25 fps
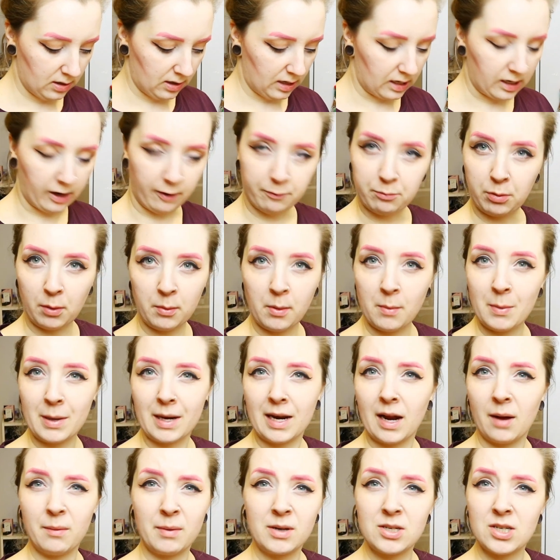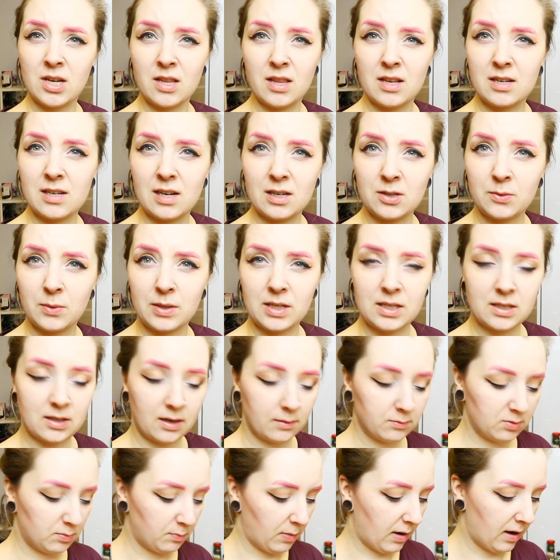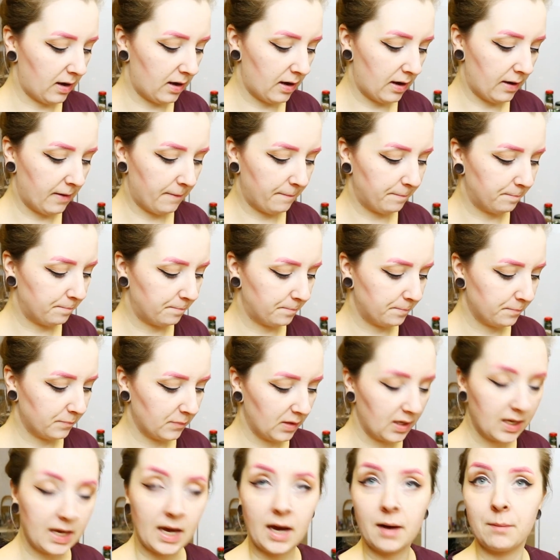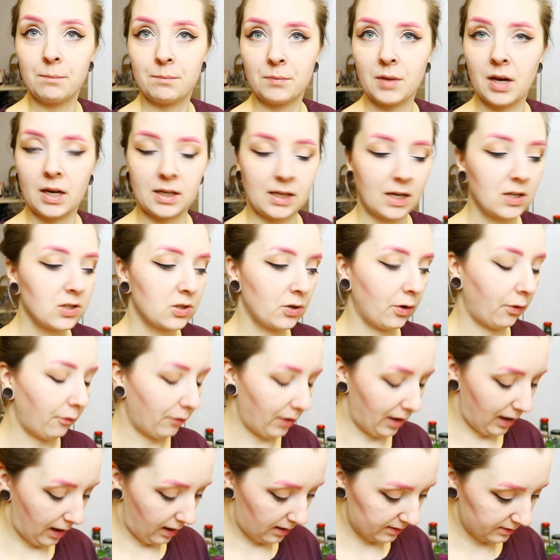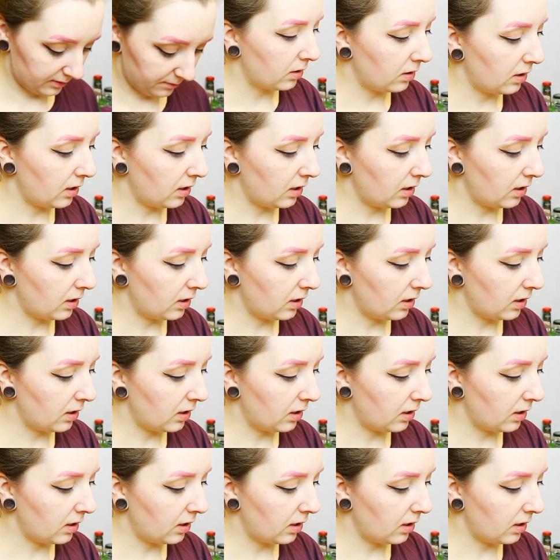And I've probably now mentioned this like 20 times, but yeah, I guess you'll realize.